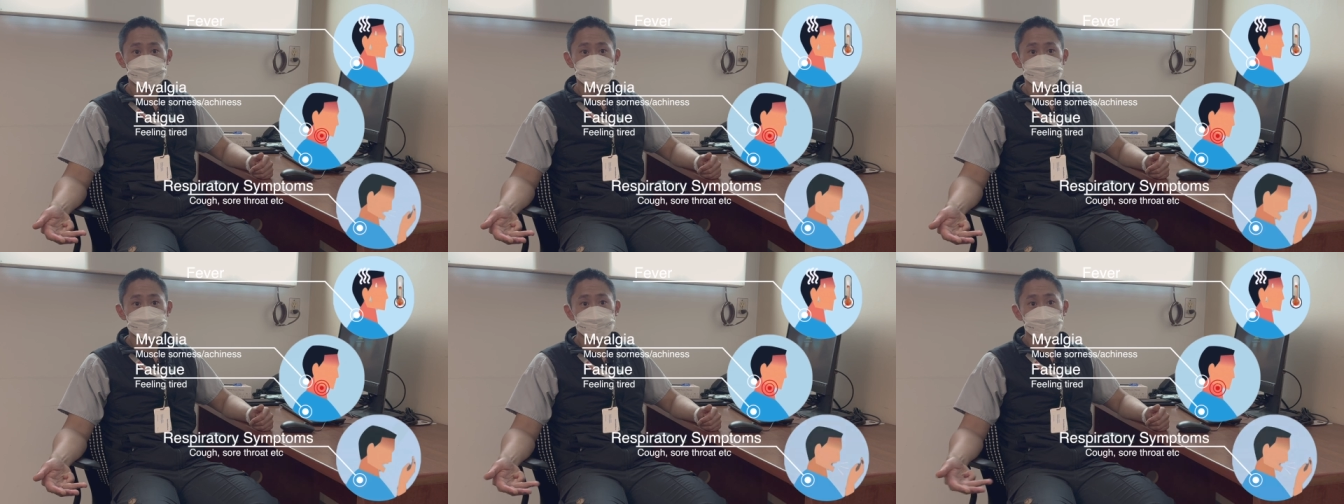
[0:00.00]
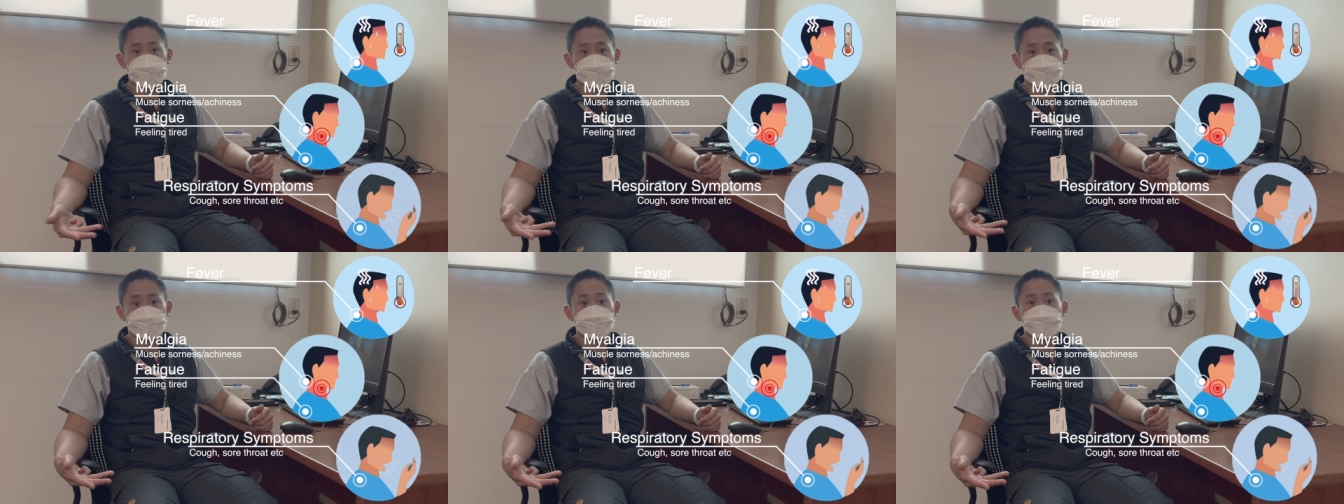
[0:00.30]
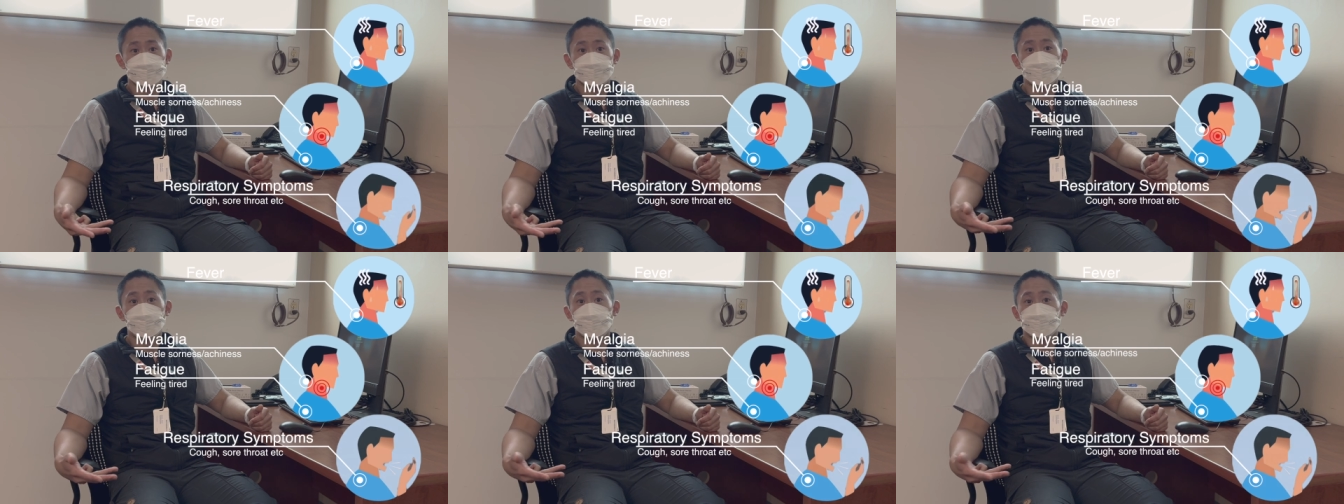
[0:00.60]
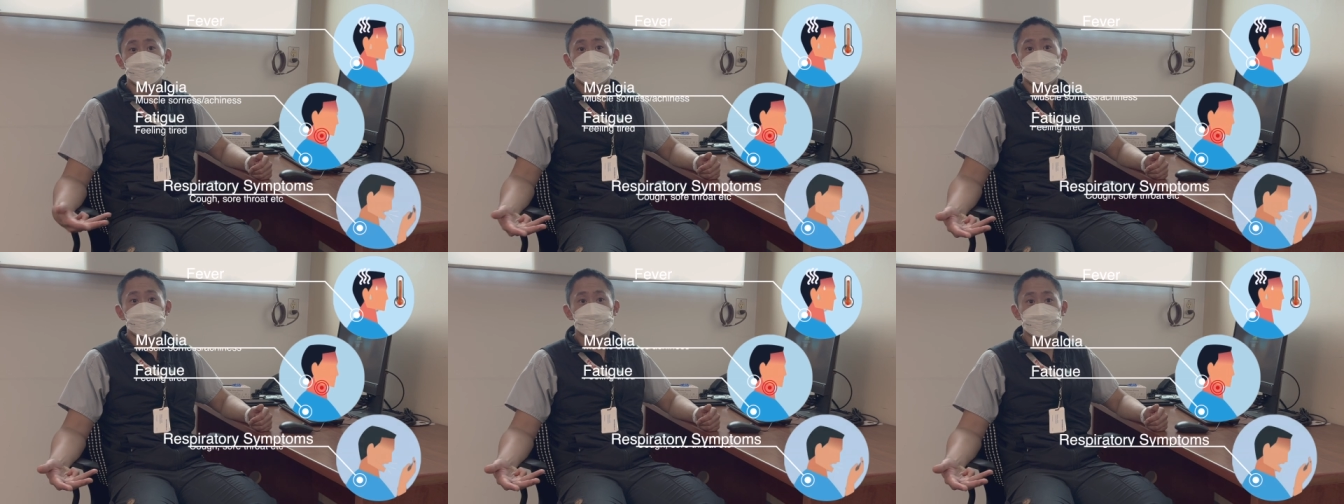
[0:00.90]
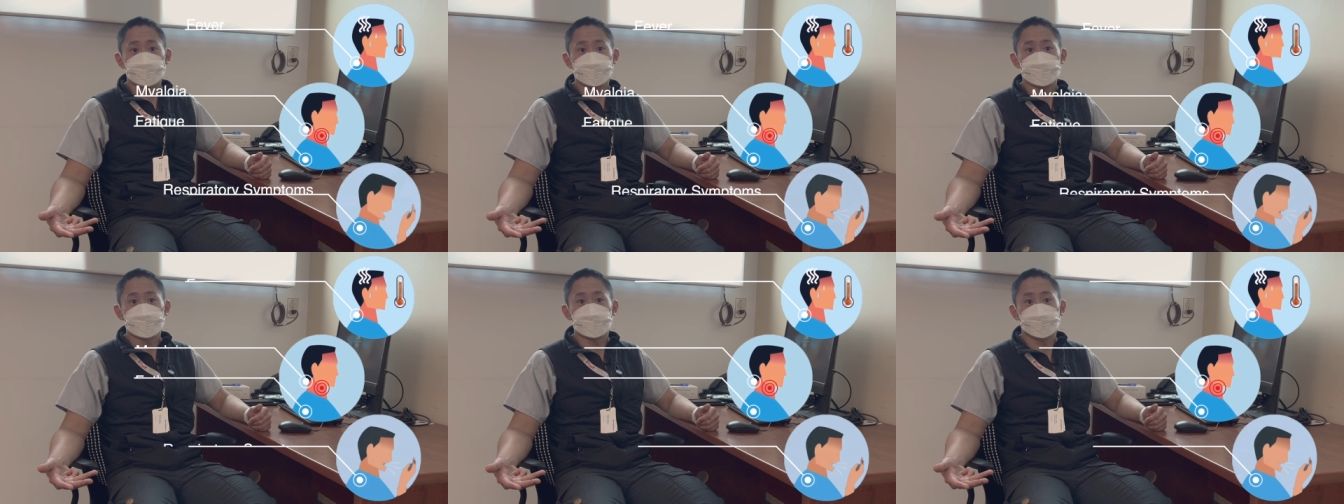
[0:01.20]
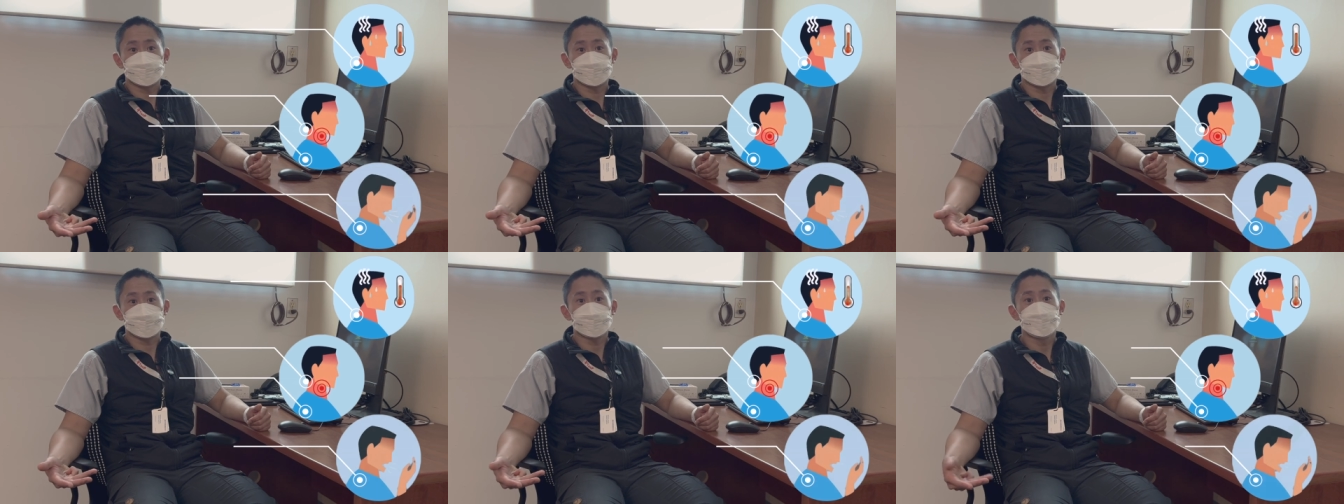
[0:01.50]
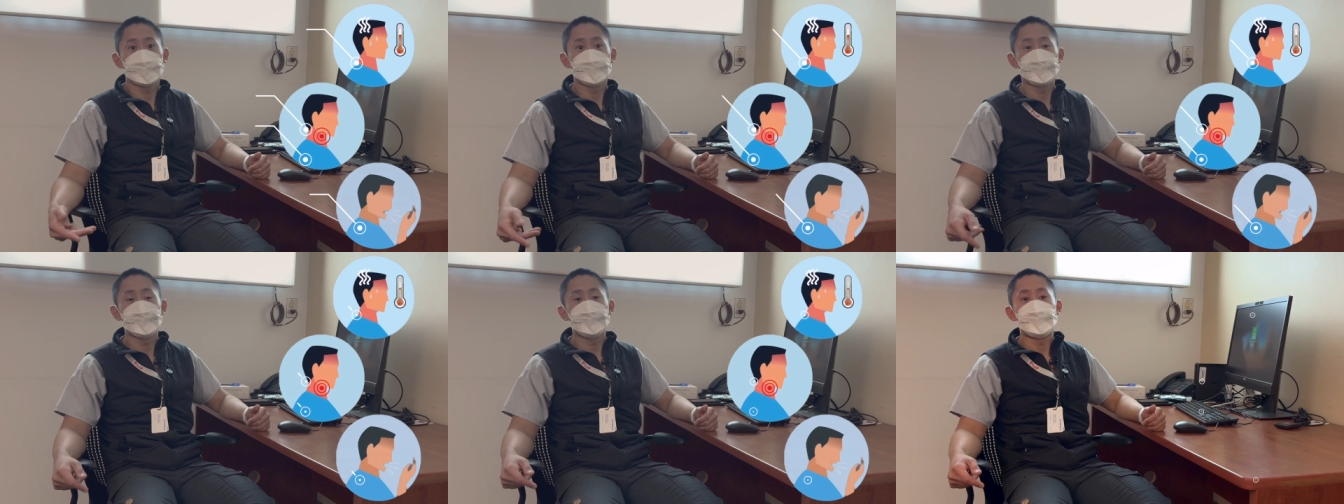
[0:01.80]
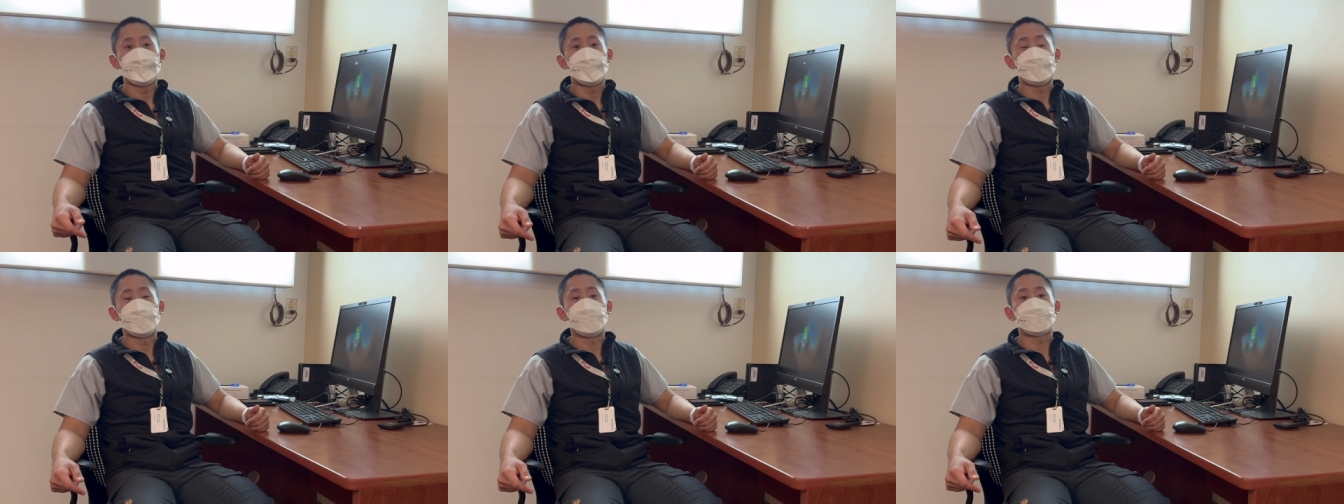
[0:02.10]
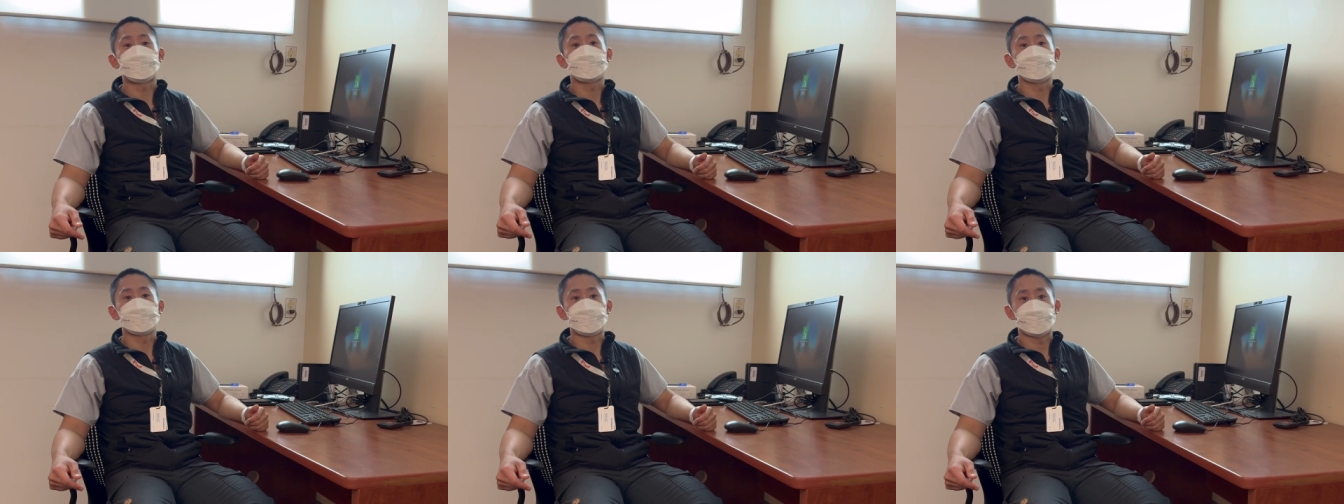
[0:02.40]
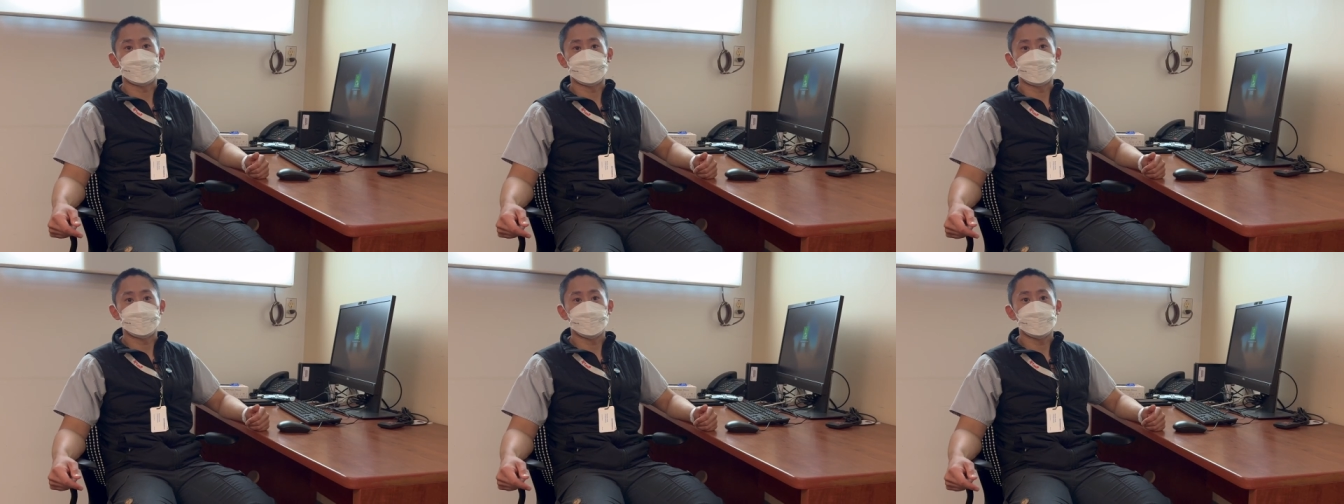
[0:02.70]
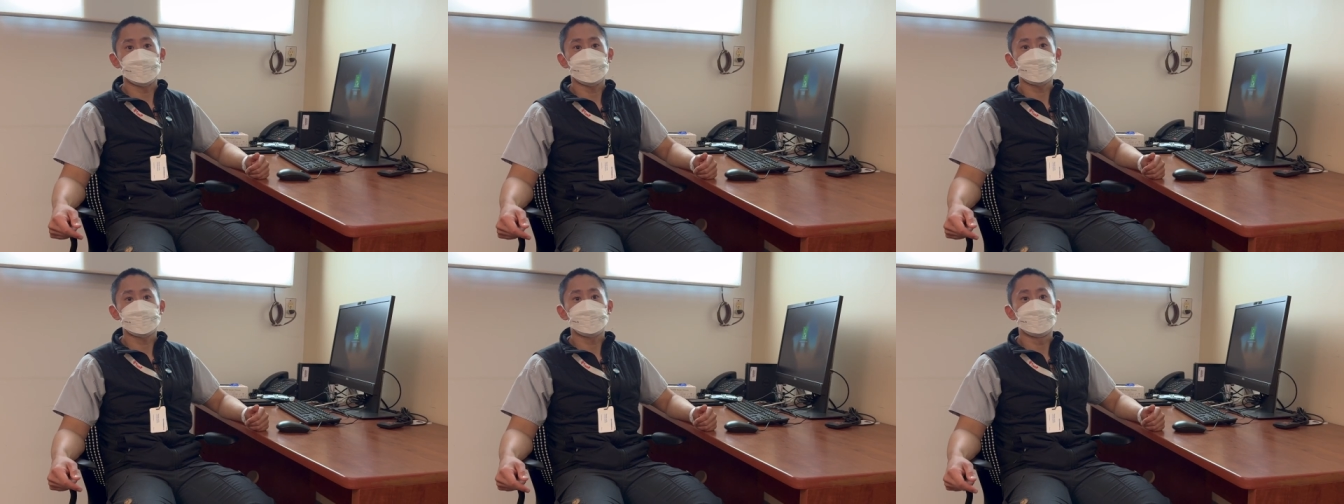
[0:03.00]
So that's not very specific. After that phase,